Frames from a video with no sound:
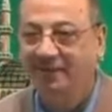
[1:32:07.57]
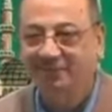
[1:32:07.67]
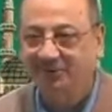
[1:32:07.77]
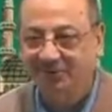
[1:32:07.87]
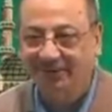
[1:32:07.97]

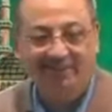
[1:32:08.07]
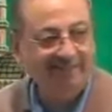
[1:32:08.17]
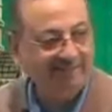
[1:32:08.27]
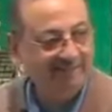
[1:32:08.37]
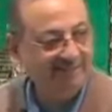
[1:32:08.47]
mistake again
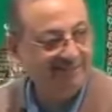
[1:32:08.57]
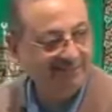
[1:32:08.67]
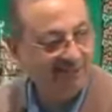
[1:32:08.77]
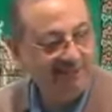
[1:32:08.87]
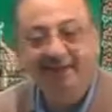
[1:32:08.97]

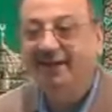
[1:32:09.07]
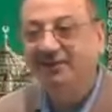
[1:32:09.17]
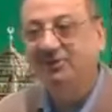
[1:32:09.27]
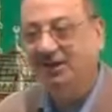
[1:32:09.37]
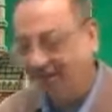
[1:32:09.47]
inshallah